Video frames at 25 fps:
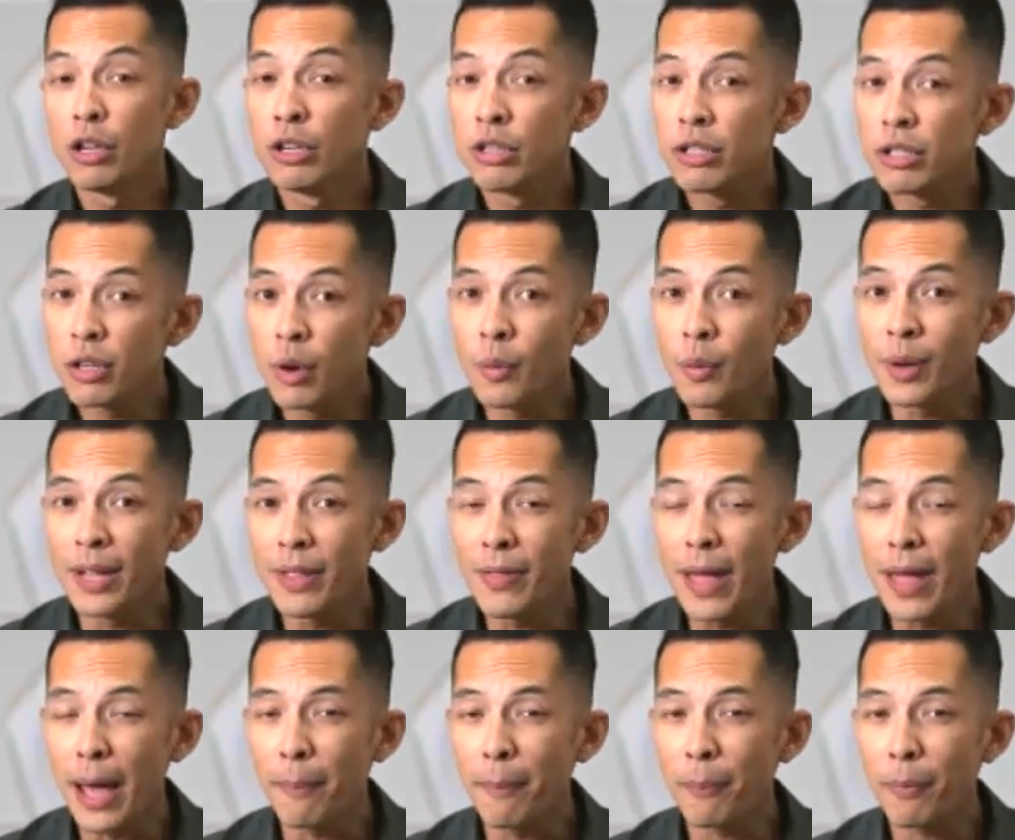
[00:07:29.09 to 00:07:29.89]
So
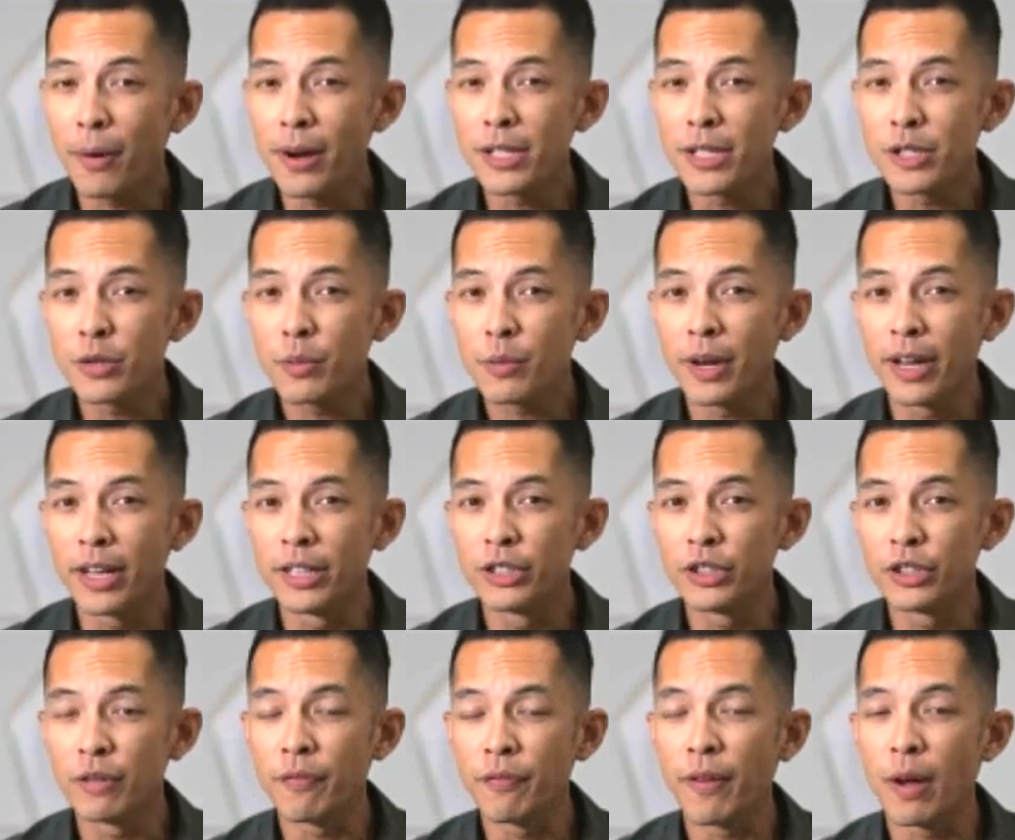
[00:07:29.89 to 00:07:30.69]
in that price
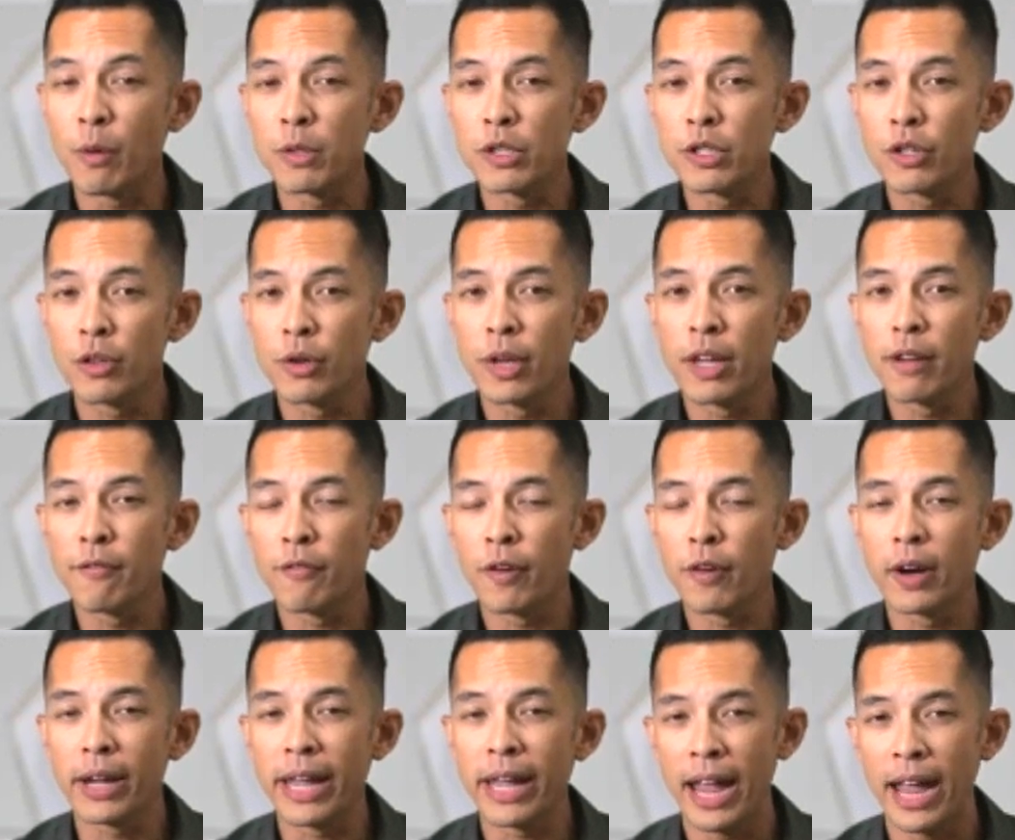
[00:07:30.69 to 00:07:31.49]
range, if I was looking
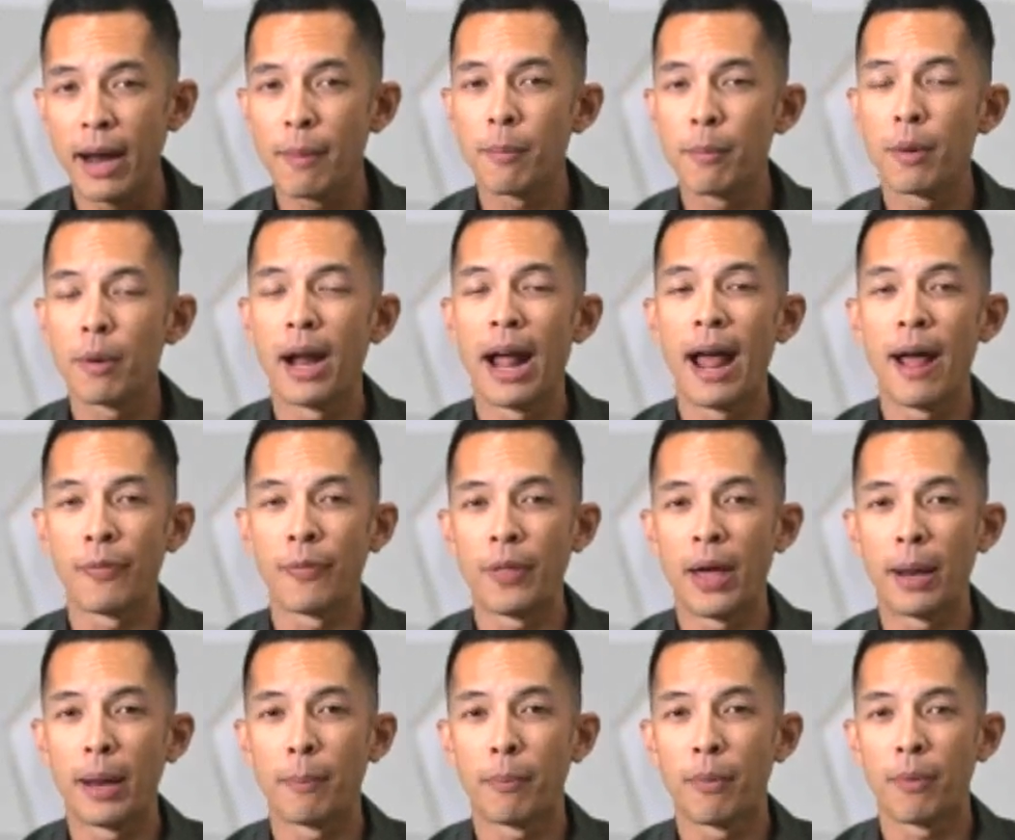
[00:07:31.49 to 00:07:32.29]
for a camera at
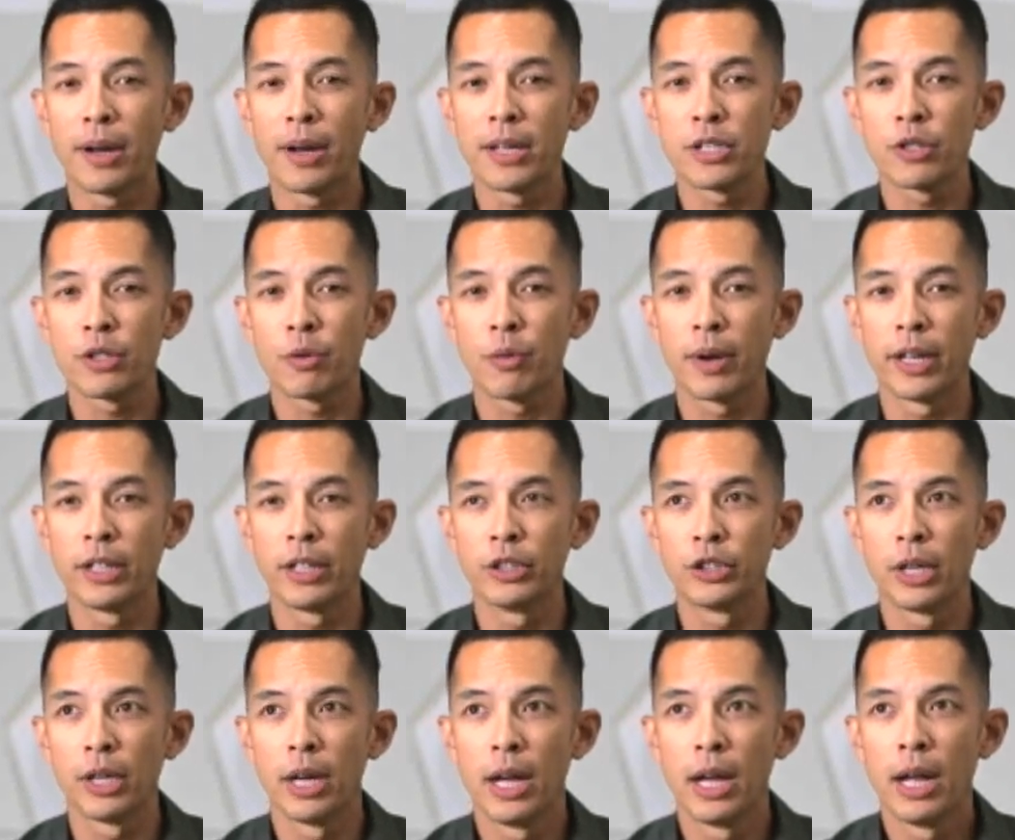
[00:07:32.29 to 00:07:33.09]
that price
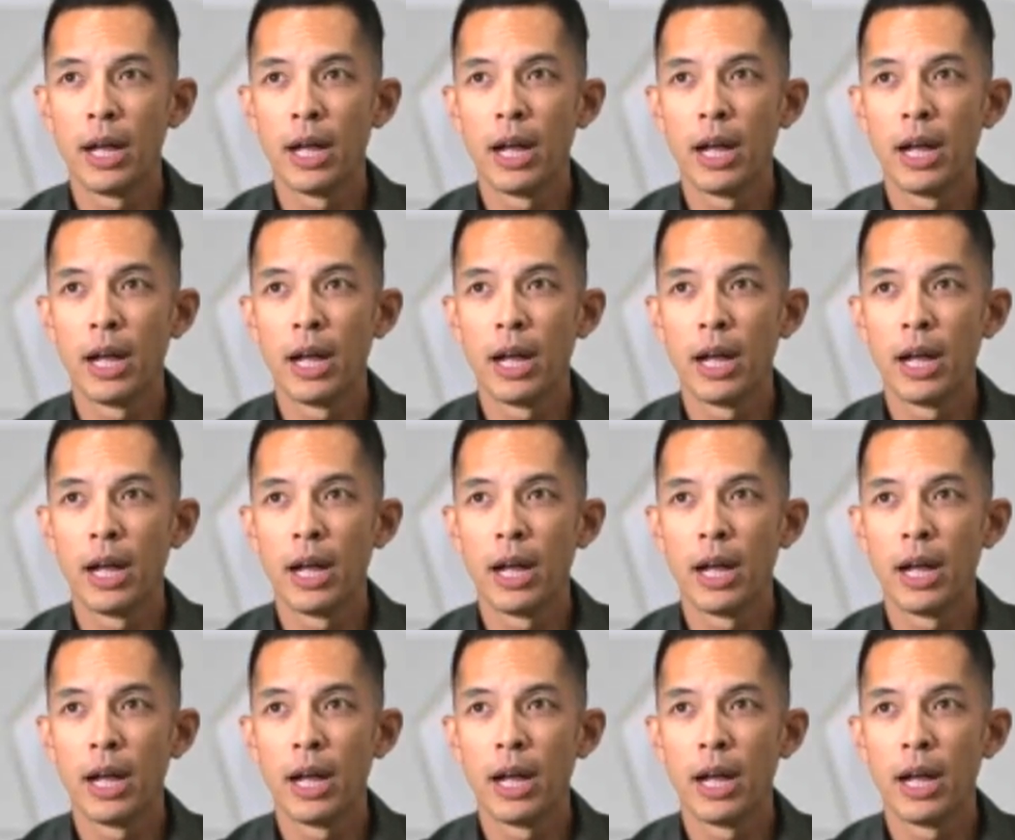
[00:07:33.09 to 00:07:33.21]
range,